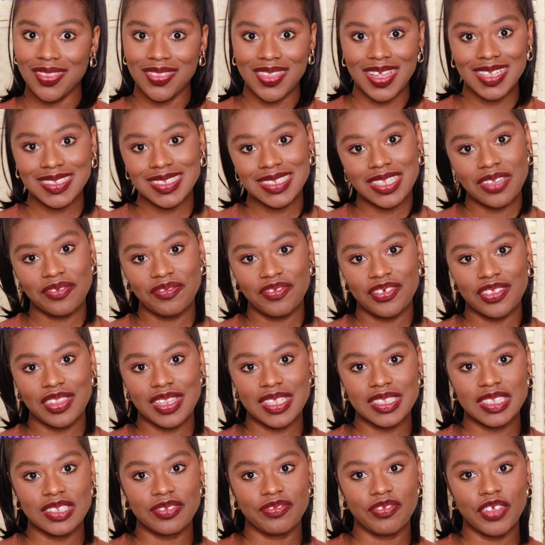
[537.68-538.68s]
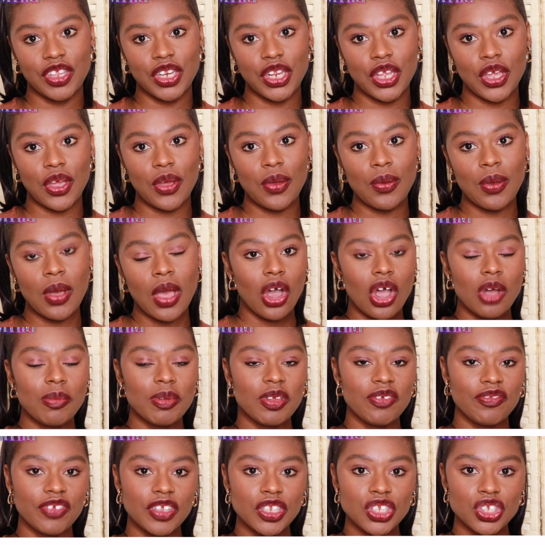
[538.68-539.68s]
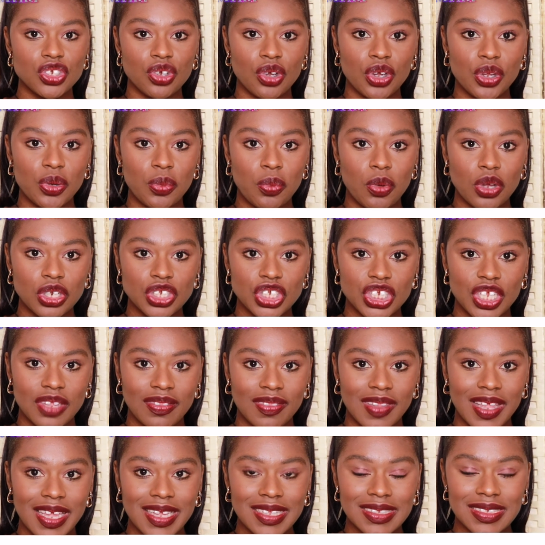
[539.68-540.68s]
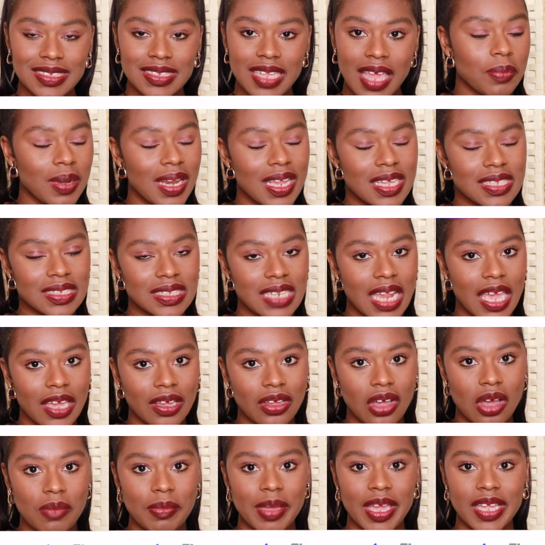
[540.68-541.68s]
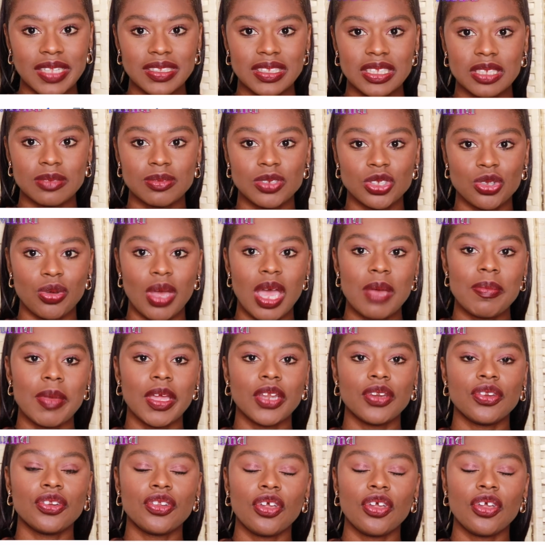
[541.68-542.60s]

that's it for this video. Hope you've enjoyed watching this. Please like, comment and subscribe, and